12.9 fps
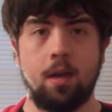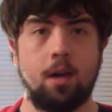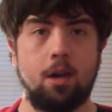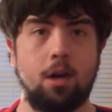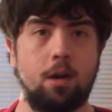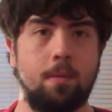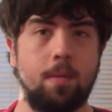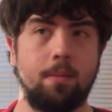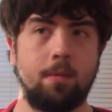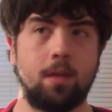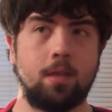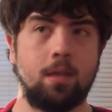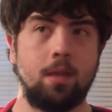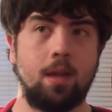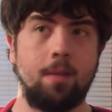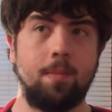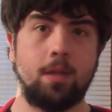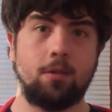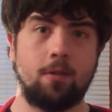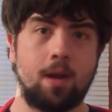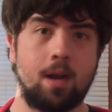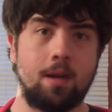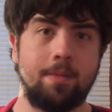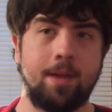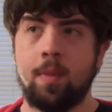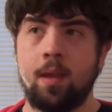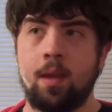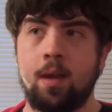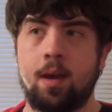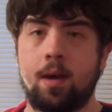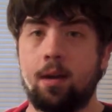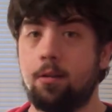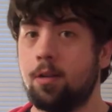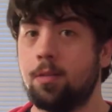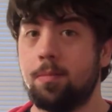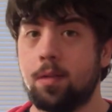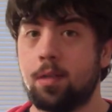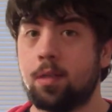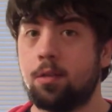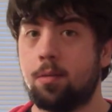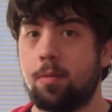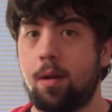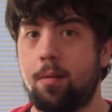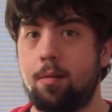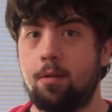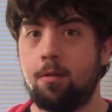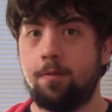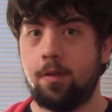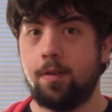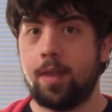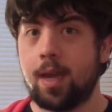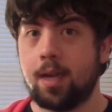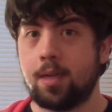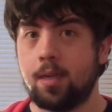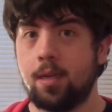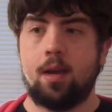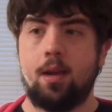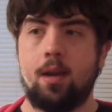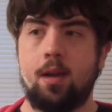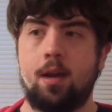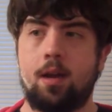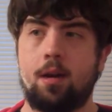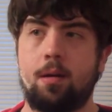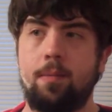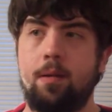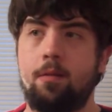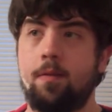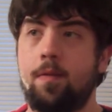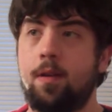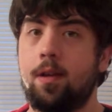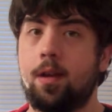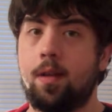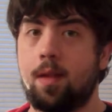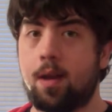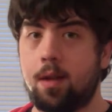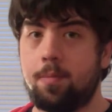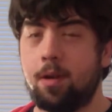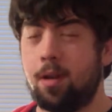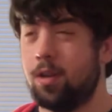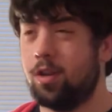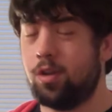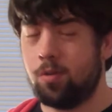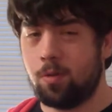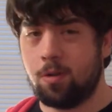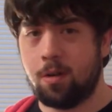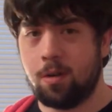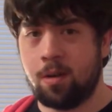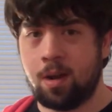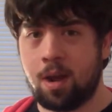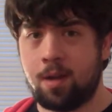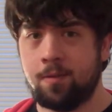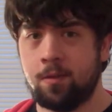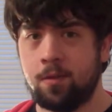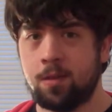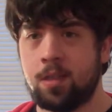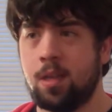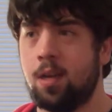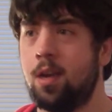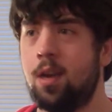I'm going to see Les Miserables on Christmas, so I'll probably review that. I'll be reviewing a lot of probably shorter novels,